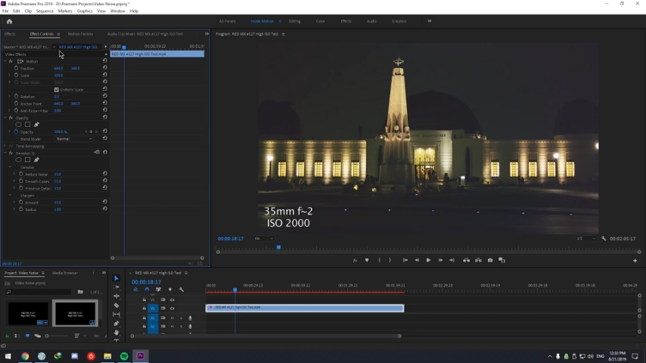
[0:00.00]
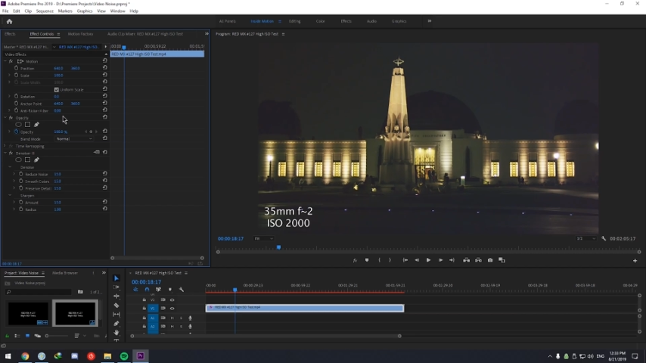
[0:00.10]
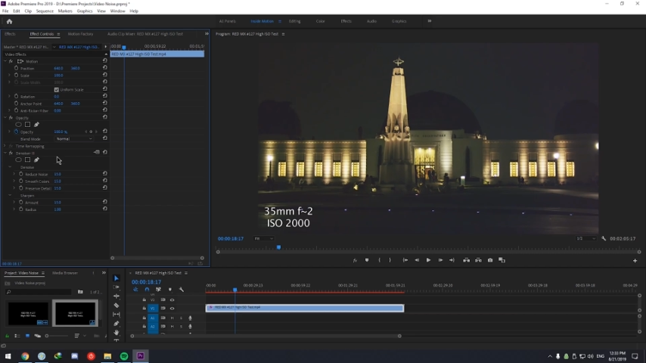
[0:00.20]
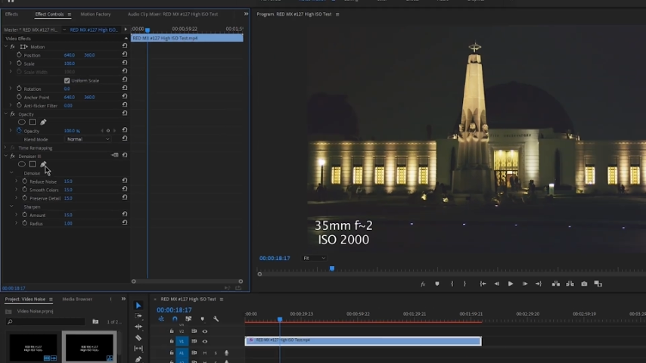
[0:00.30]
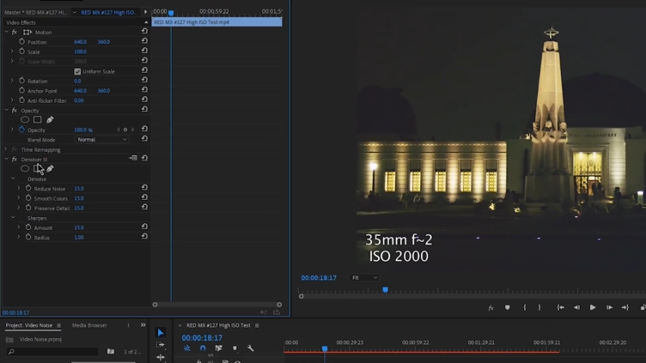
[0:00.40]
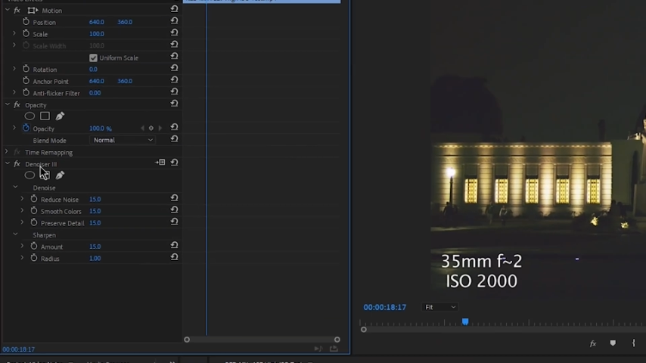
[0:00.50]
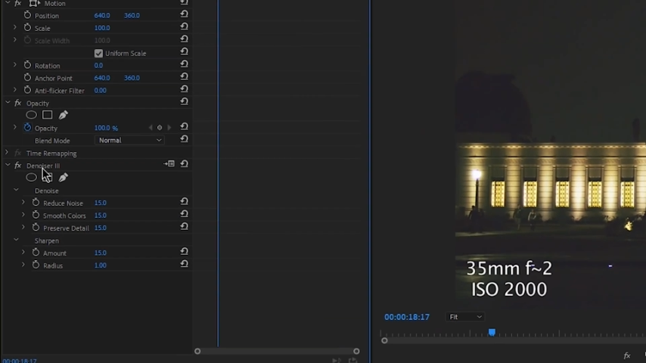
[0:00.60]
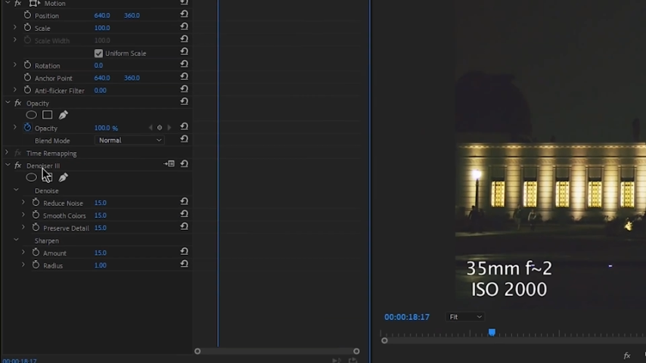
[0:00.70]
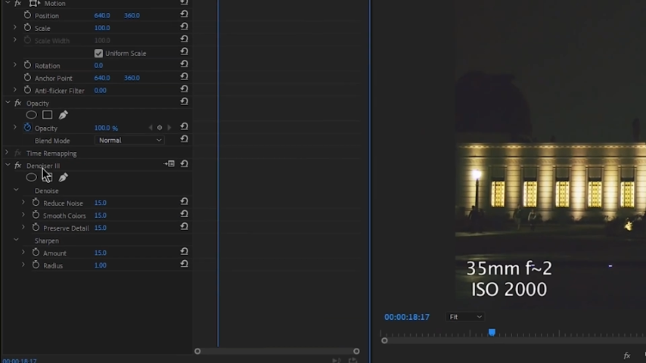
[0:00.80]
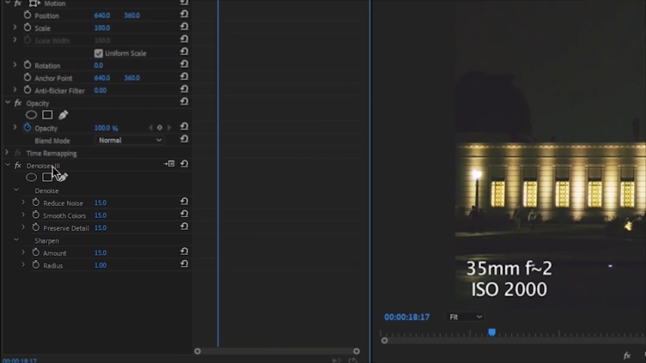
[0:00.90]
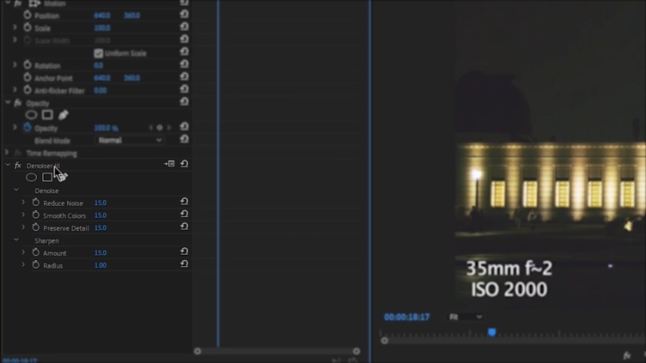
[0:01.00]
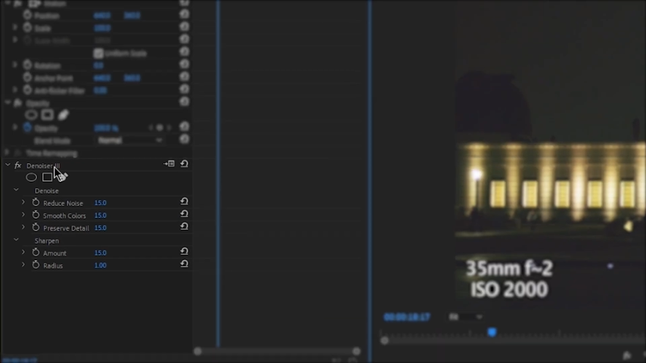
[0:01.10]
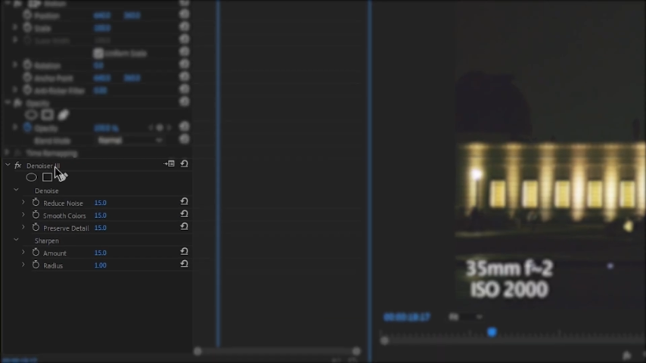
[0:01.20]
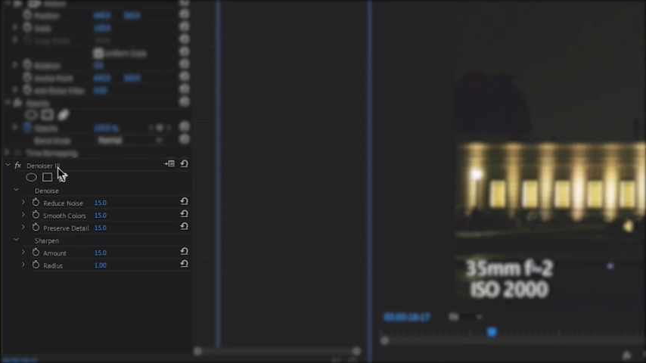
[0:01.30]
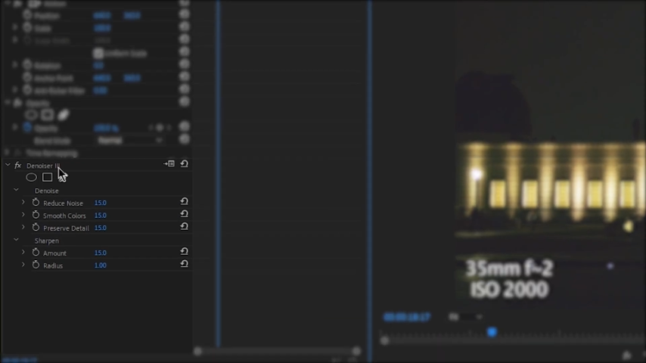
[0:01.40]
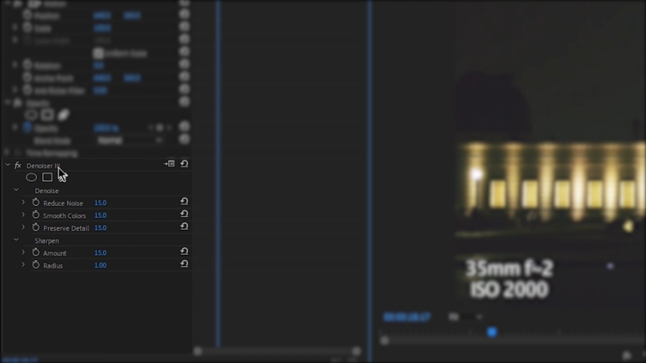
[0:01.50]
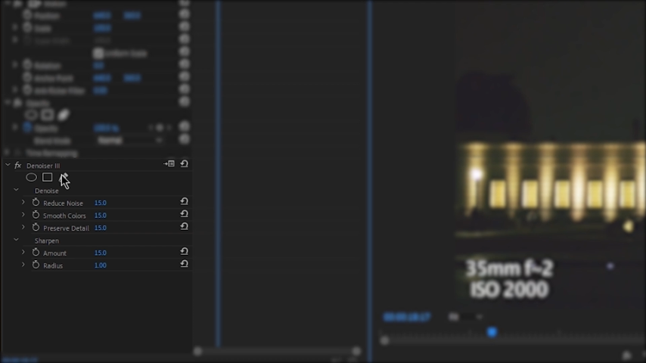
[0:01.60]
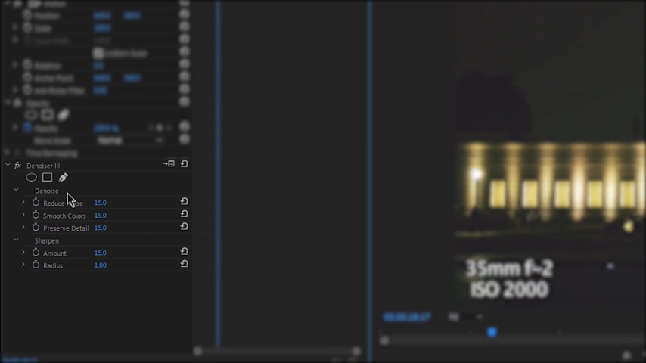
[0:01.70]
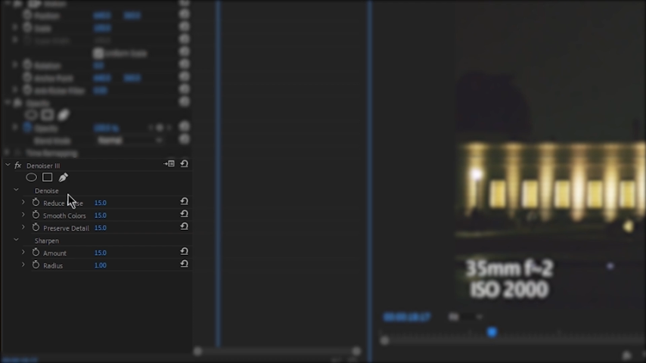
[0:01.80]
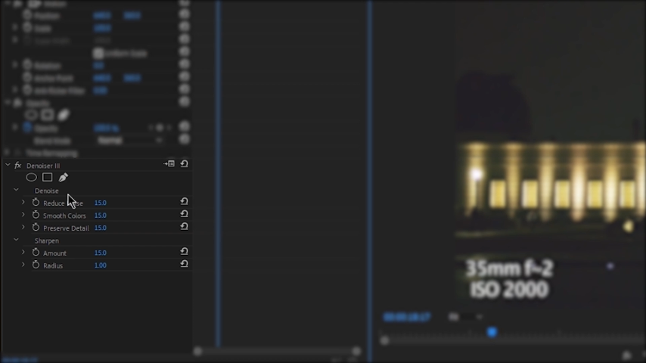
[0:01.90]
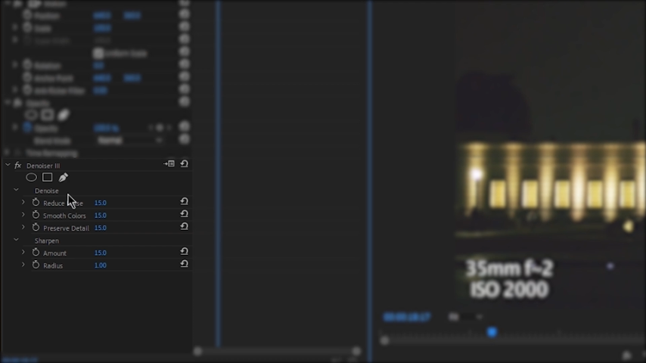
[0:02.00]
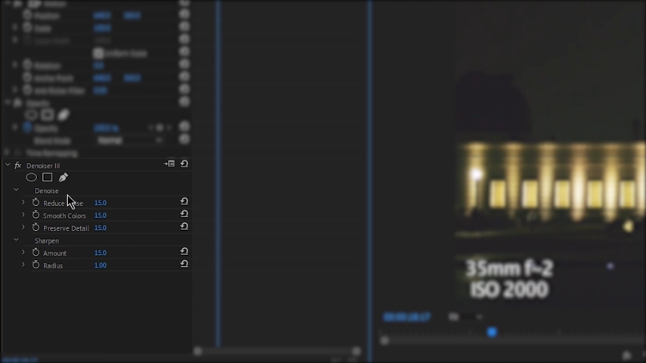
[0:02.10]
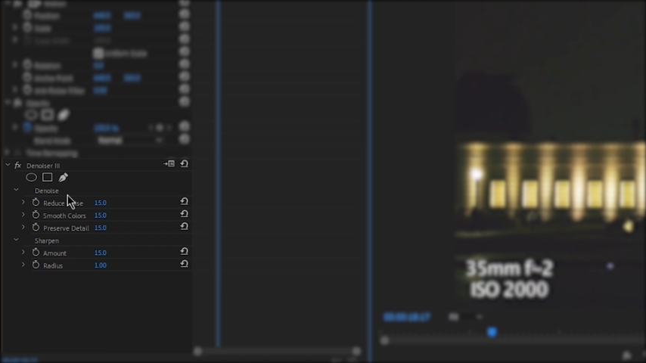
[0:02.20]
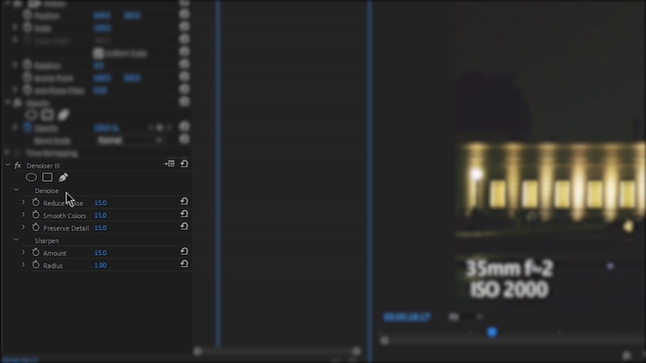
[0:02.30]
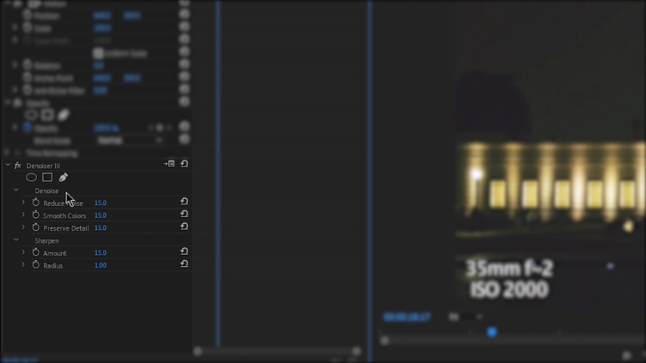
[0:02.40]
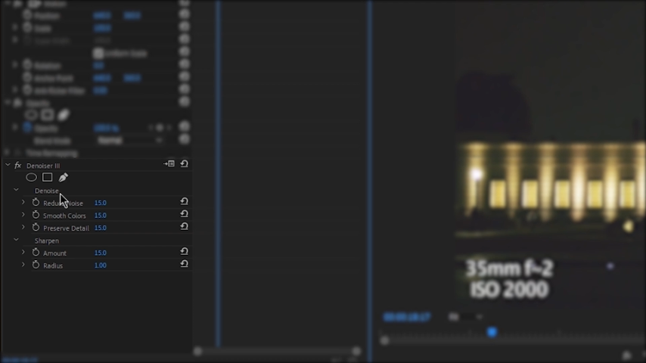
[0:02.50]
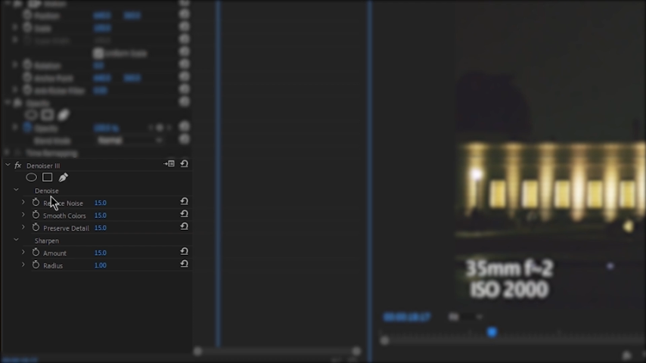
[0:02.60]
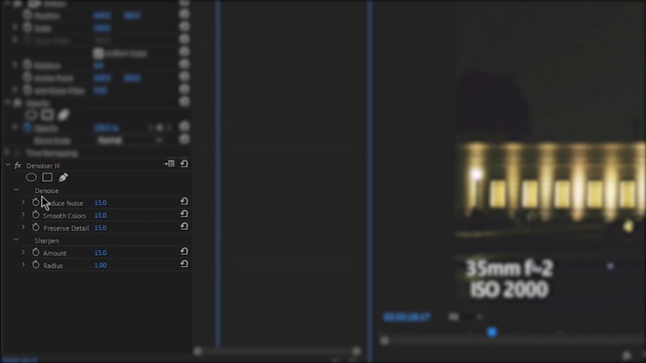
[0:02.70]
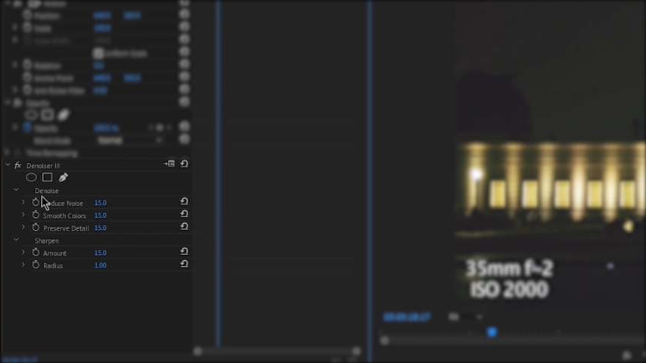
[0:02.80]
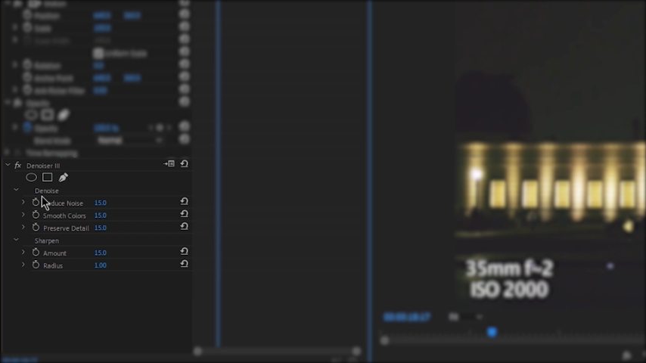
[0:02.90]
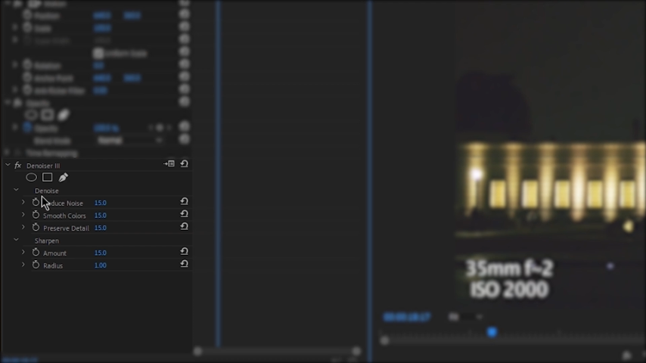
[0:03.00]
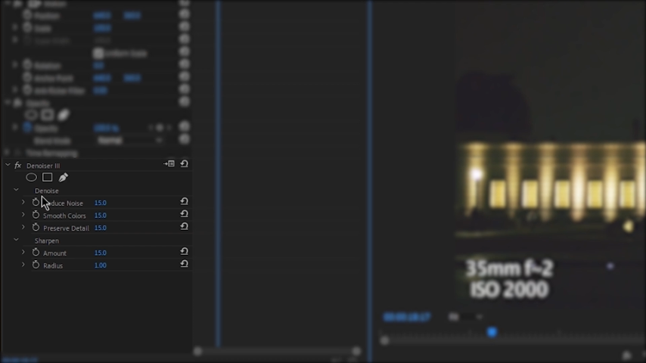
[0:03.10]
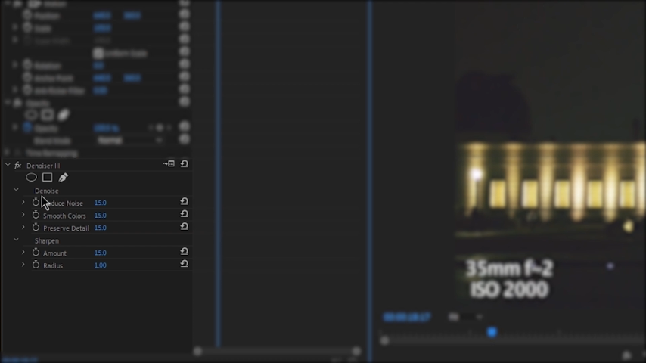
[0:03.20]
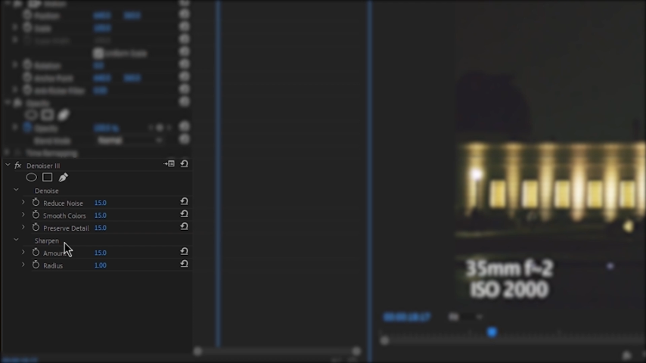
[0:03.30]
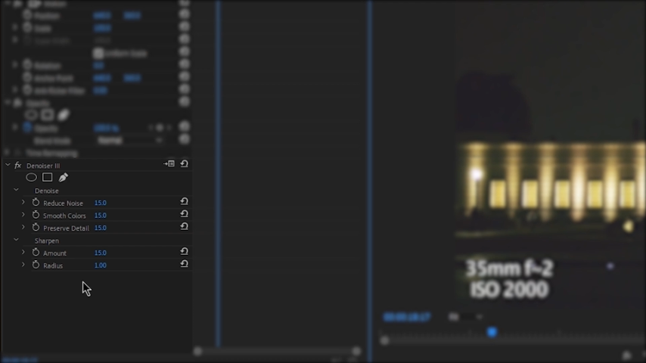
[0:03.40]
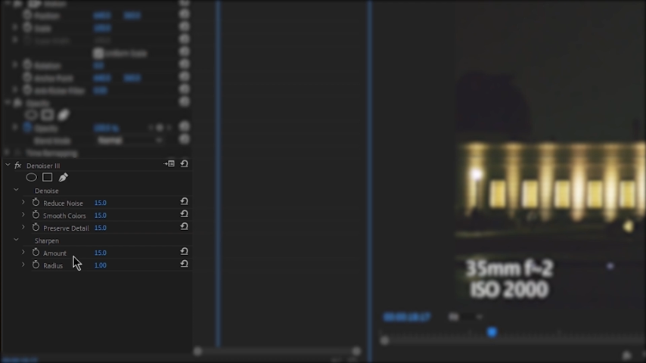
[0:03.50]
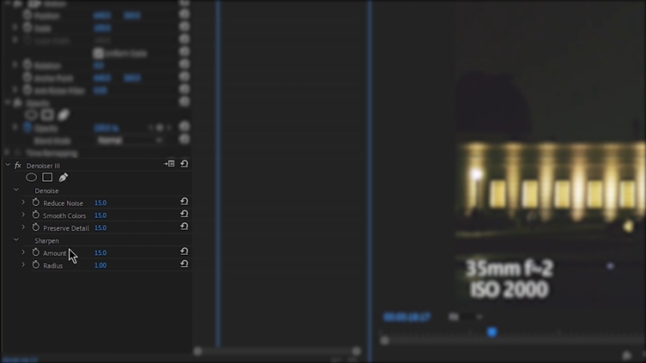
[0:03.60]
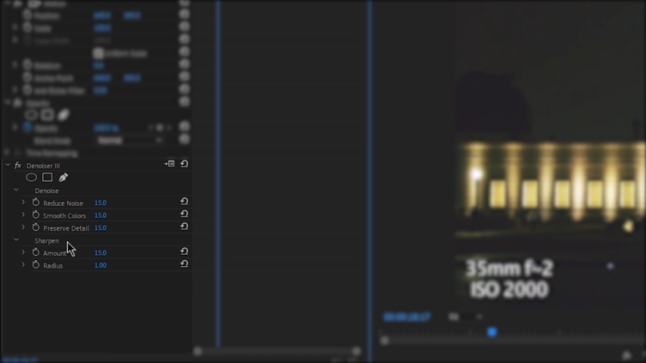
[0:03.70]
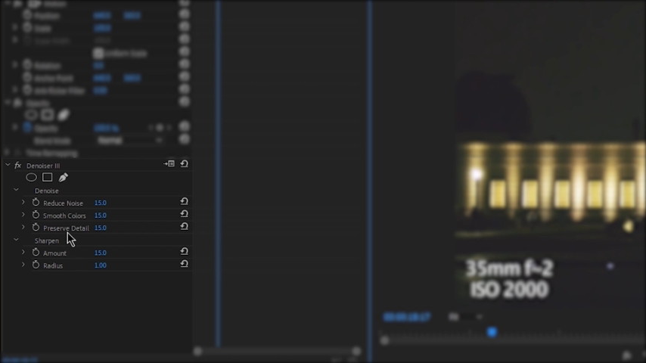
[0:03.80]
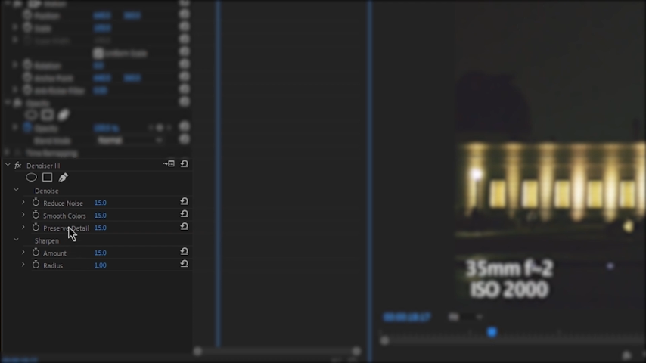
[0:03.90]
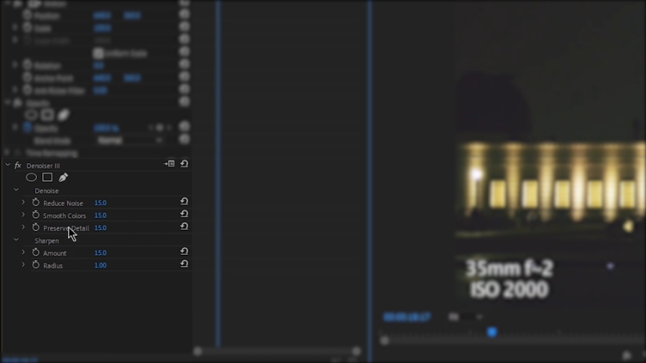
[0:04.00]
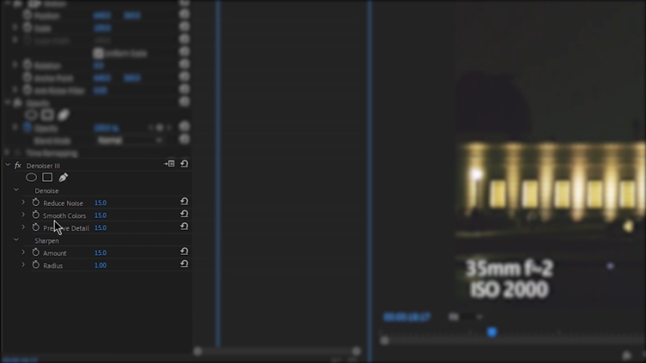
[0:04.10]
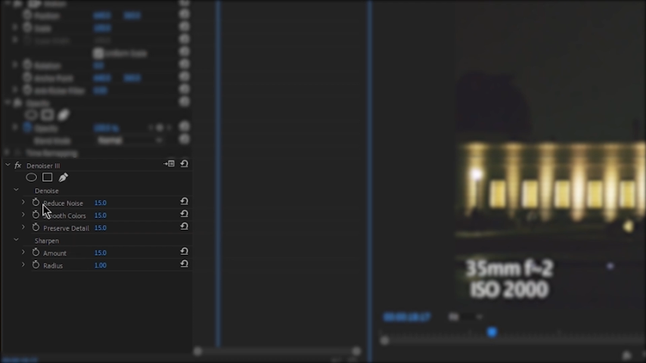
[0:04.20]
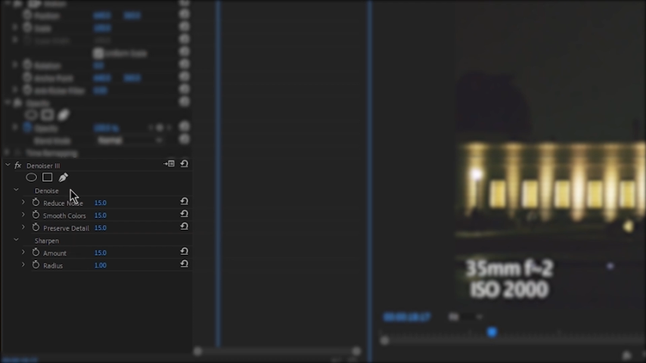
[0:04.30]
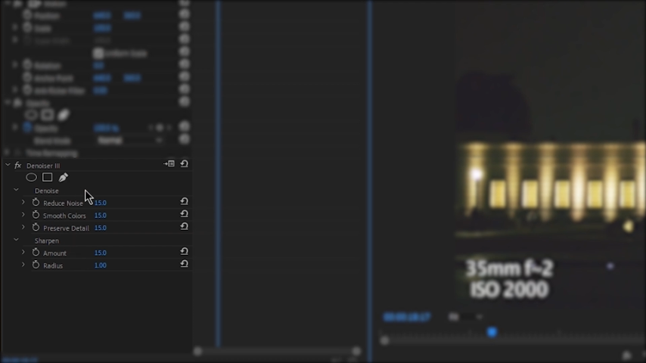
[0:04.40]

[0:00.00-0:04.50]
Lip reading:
No face is visible, so there are no lips to read.